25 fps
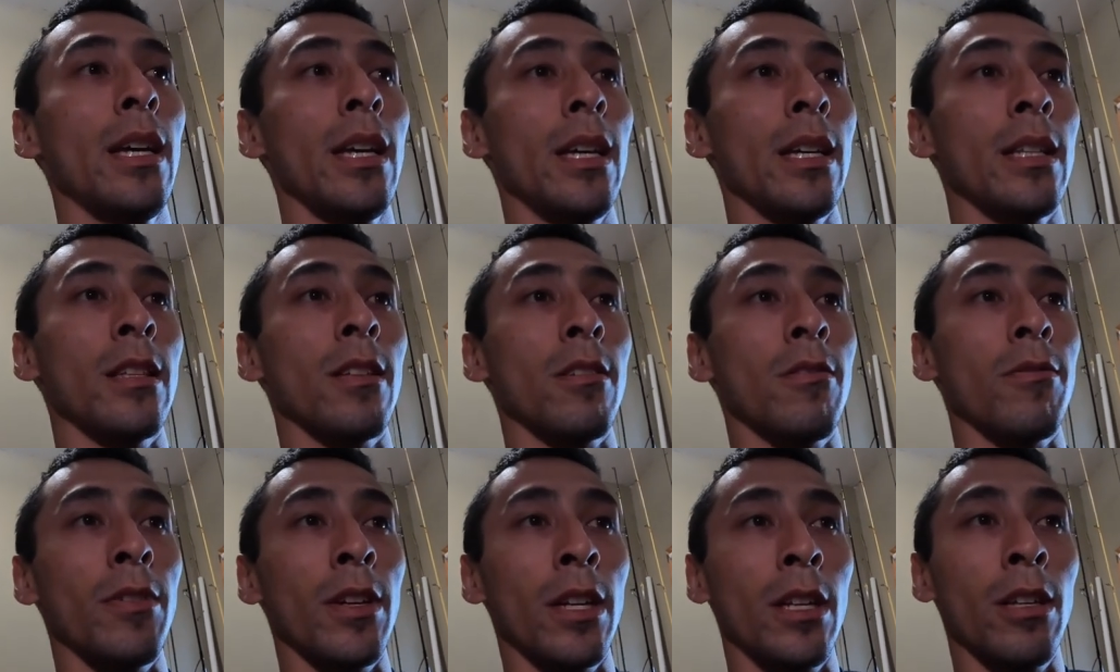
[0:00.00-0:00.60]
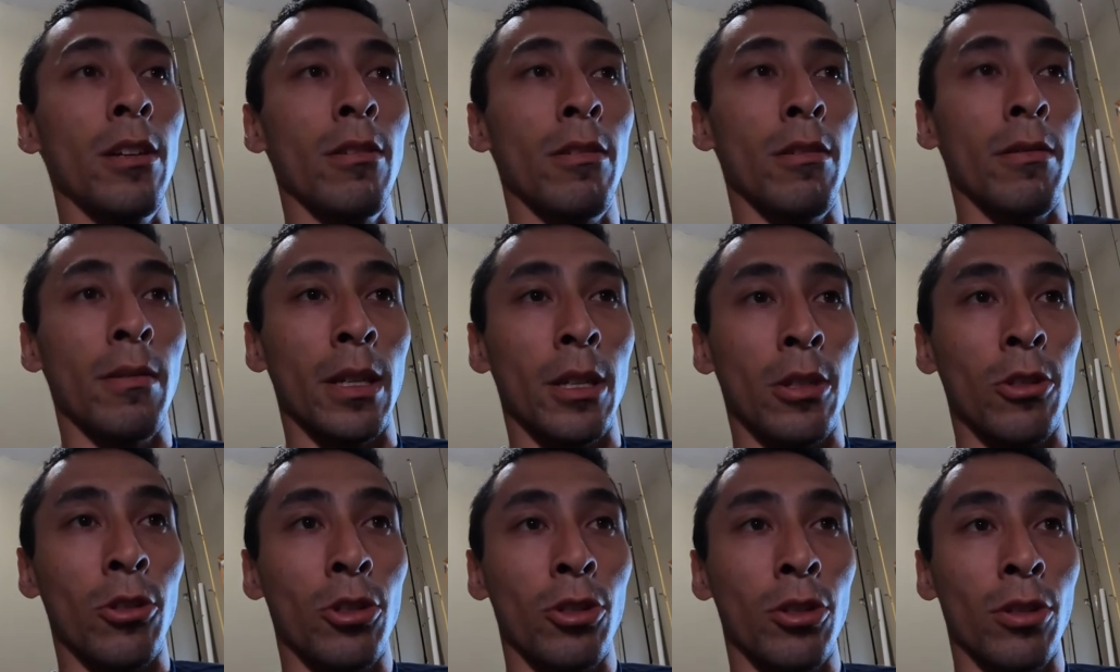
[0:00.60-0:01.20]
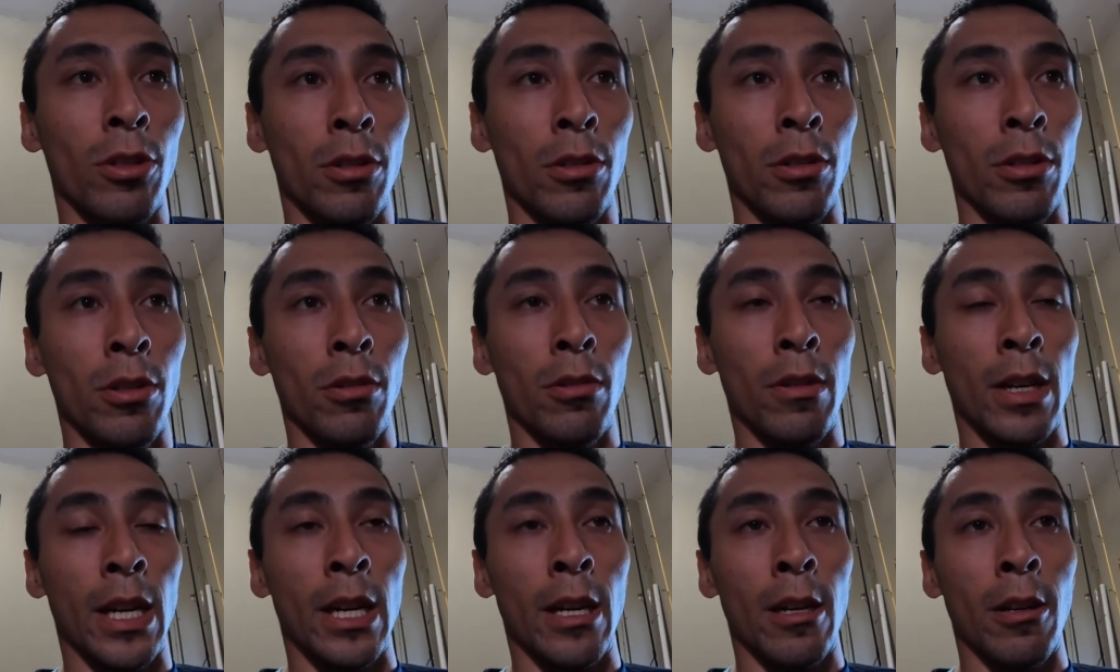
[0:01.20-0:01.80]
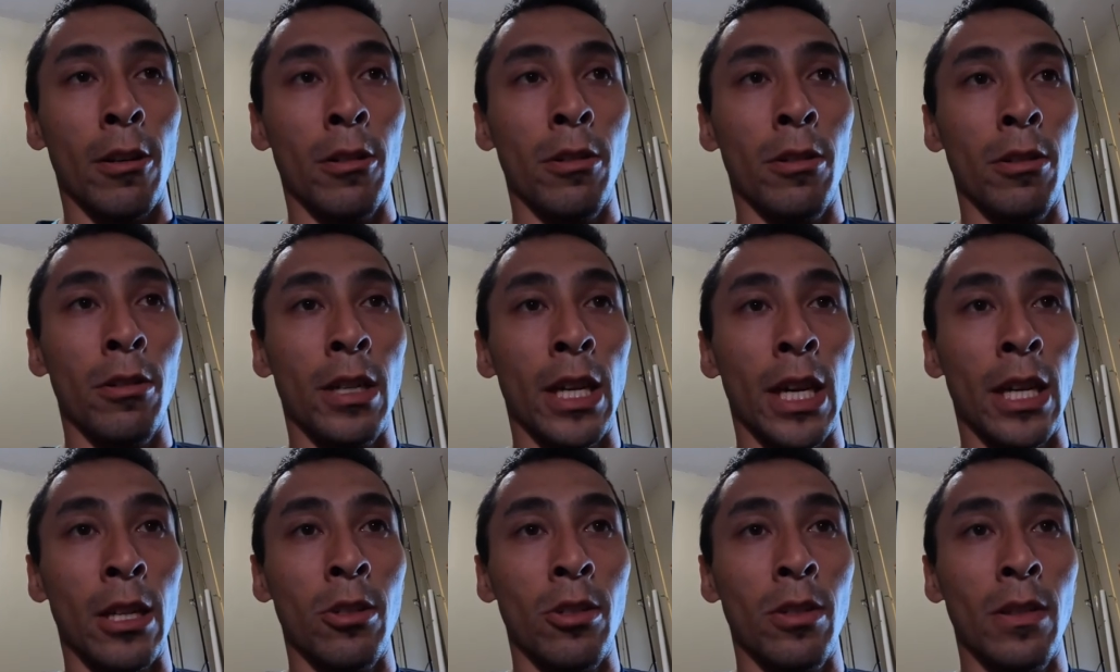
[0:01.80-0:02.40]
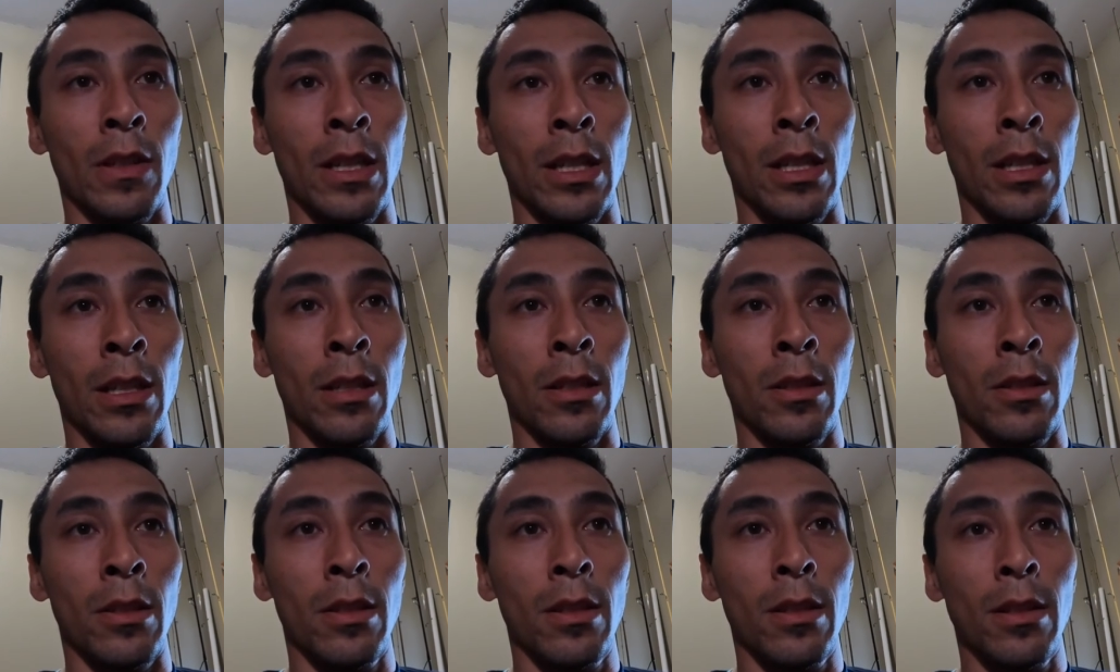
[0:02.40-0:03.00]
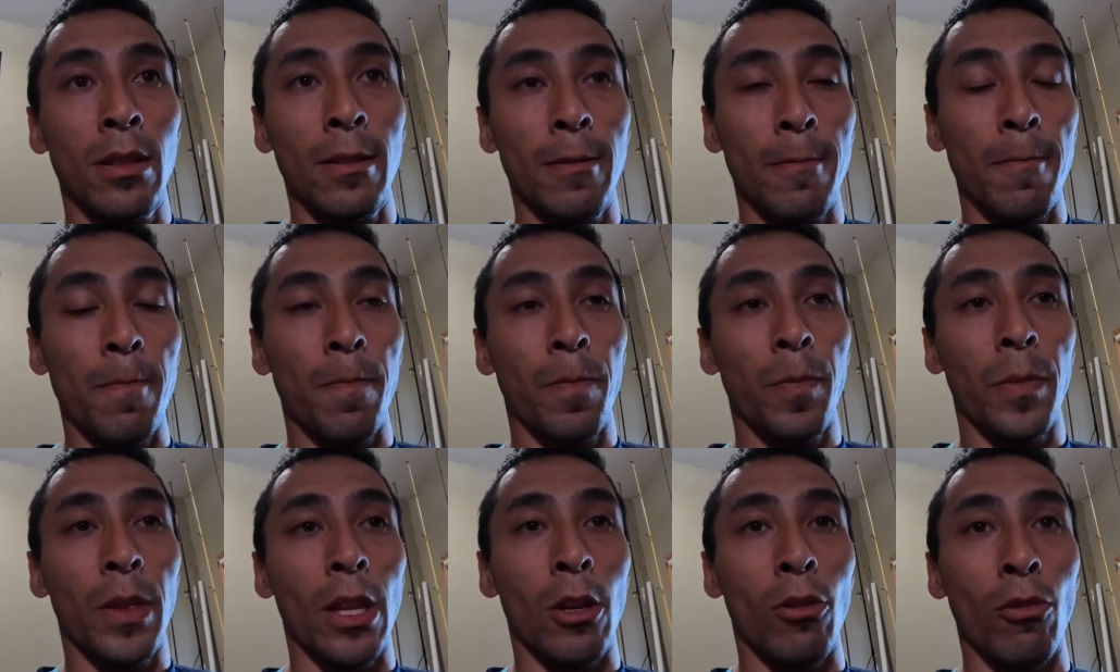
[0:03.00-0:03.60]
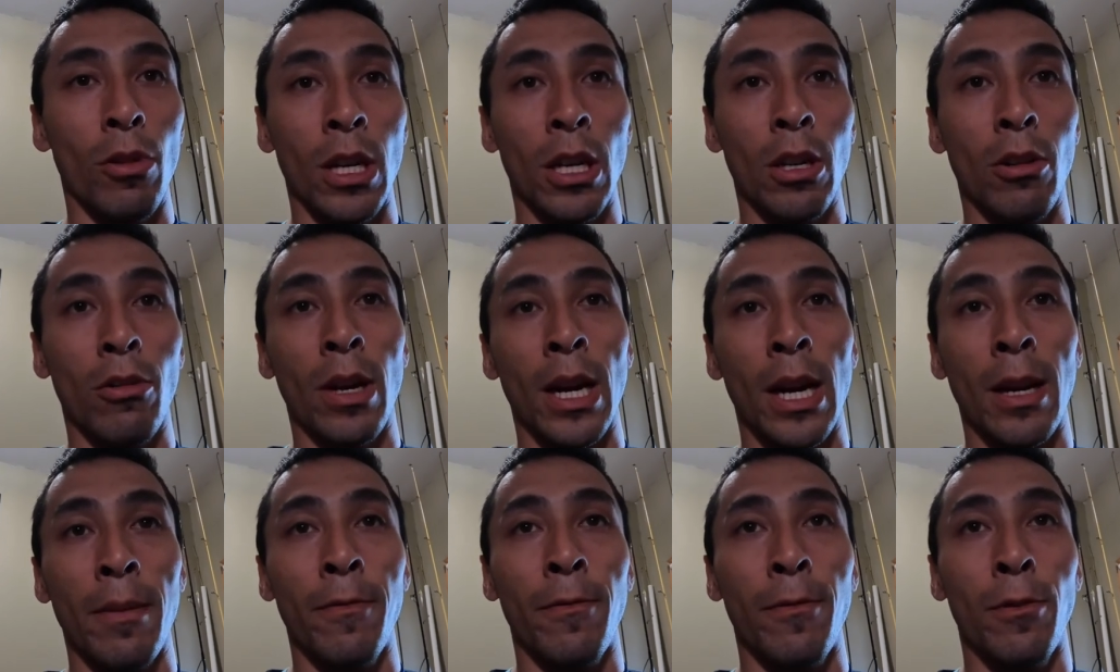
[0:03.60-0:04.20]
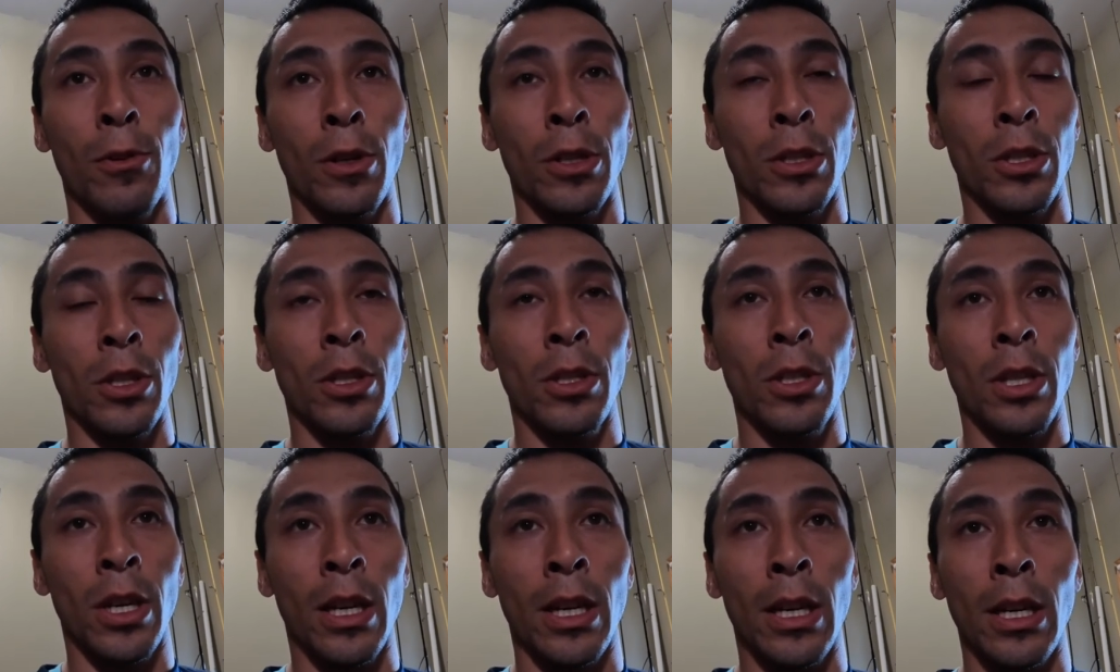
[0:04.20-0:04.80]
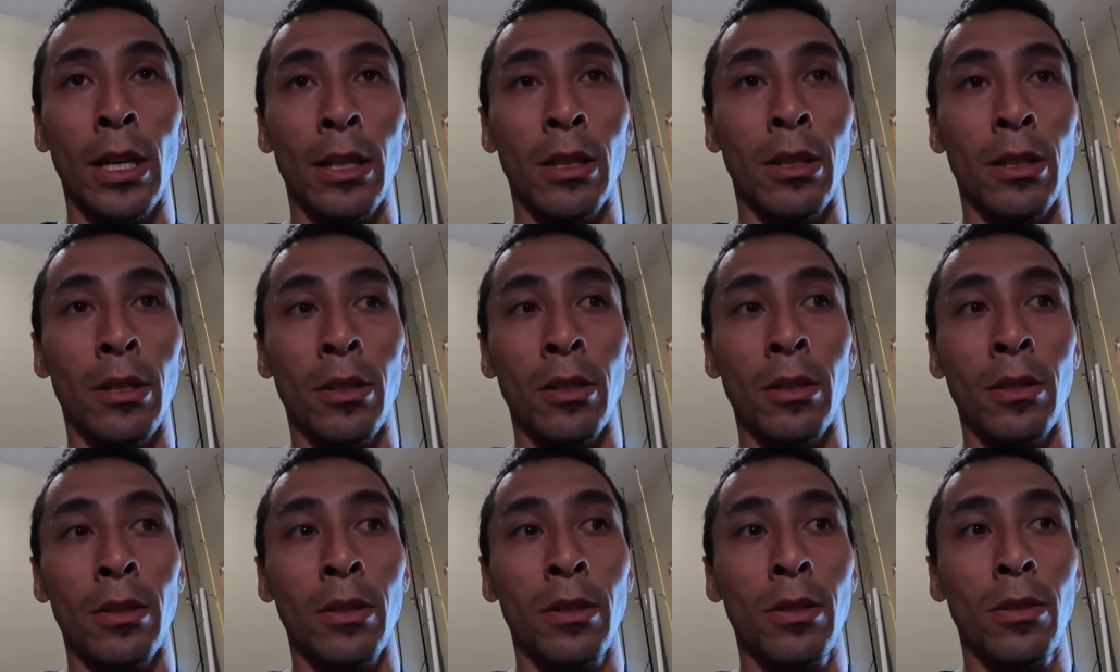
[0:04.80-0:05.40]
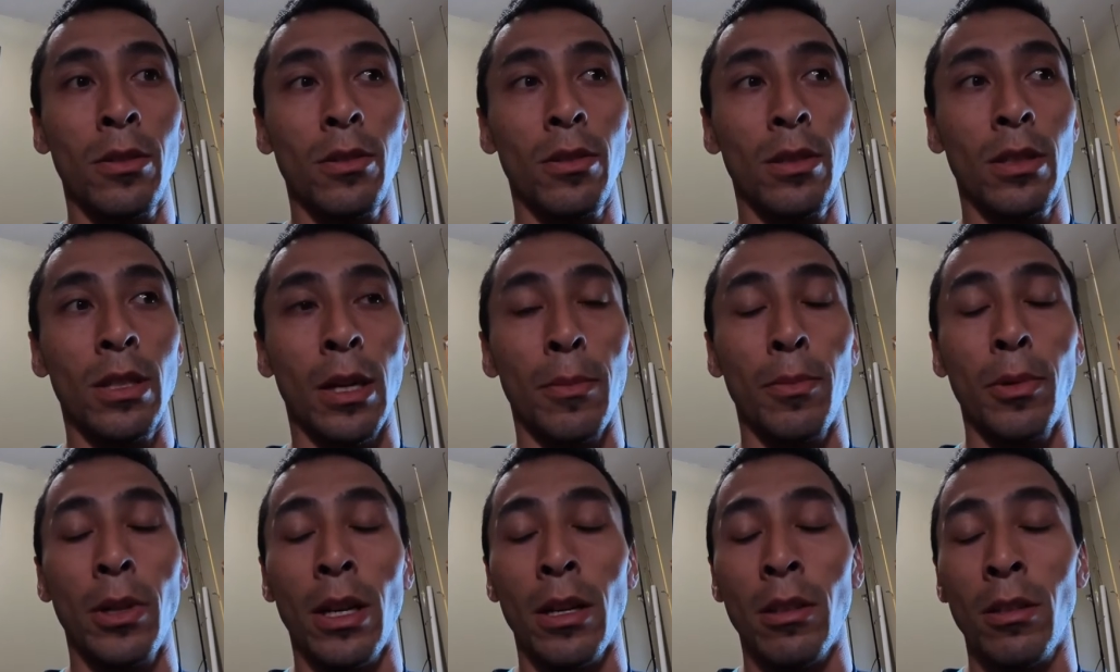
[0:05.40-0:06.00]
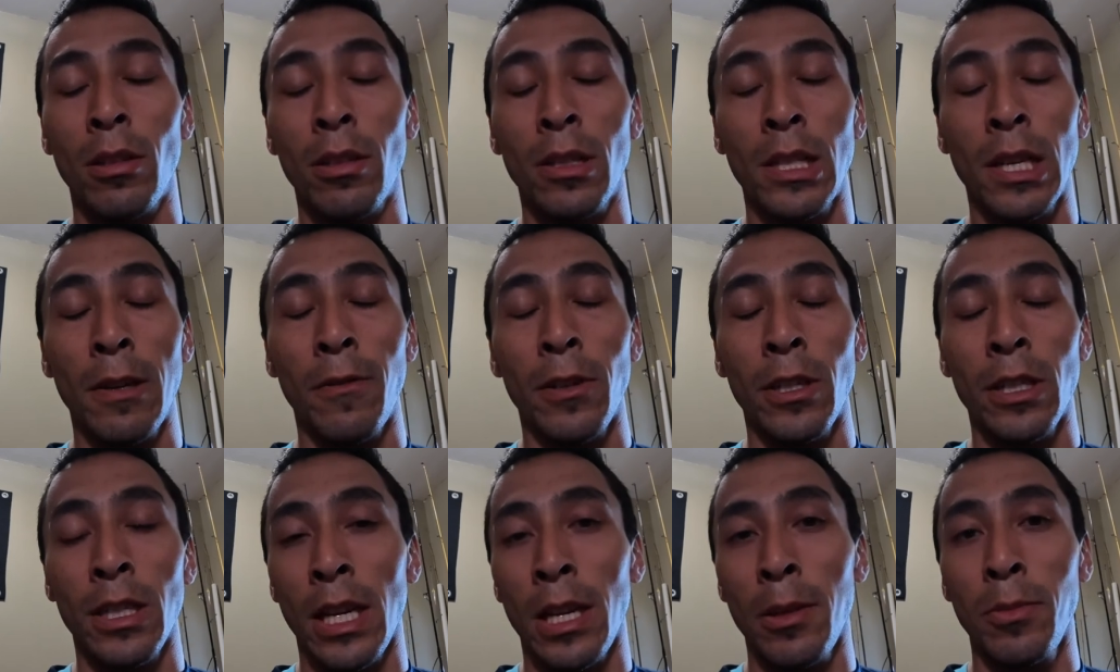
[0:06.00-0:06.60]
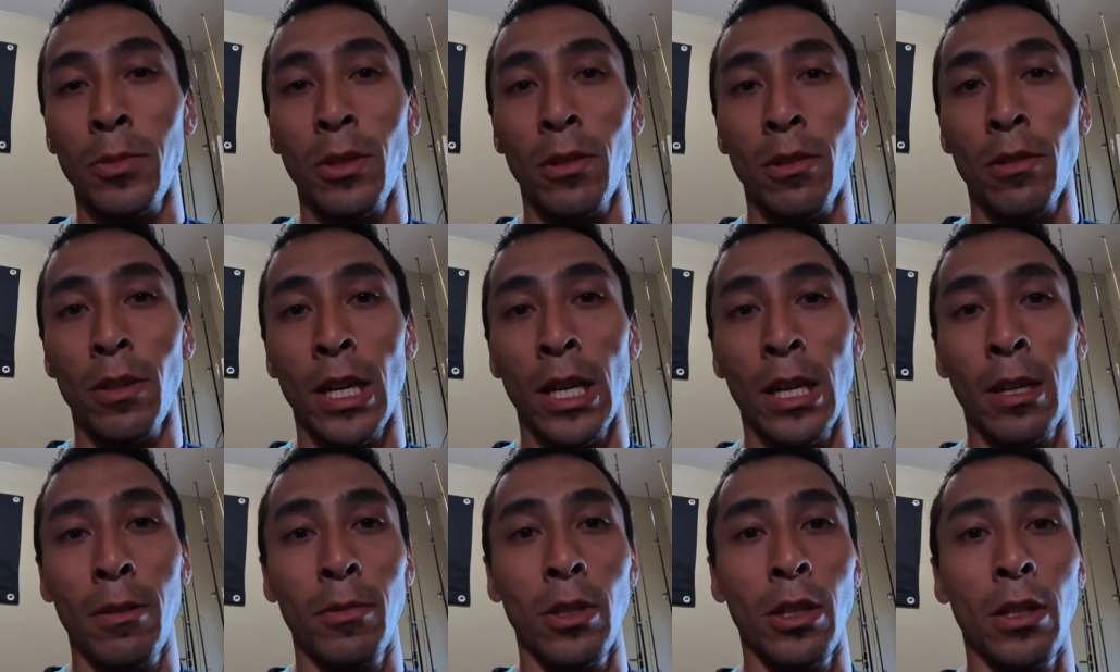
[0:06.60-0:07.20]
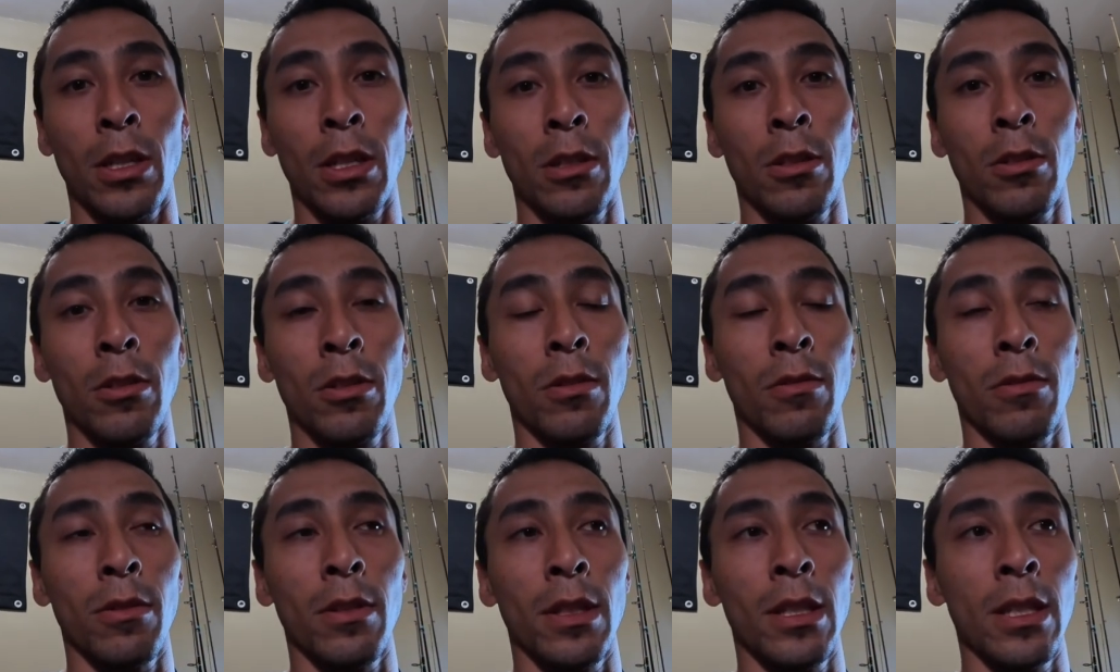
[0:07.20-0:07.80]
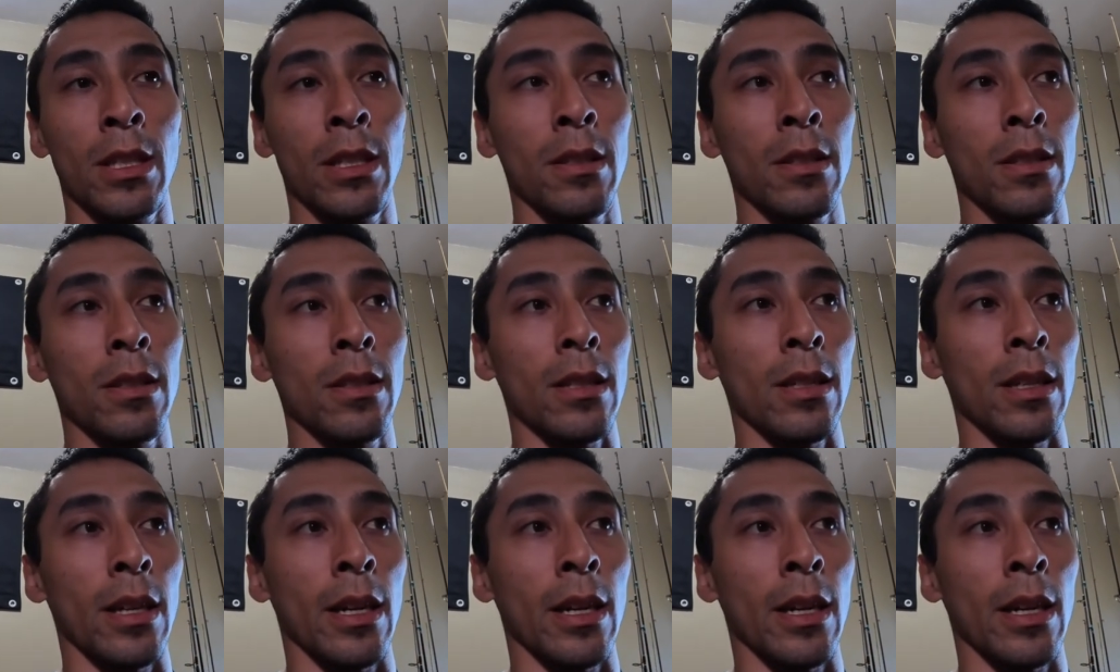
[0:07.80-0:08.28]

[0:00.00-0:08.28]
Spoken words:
in this video, I'm going to show you how to catch these green crab for Tautog. There's a couple other different types of crab you can use for these.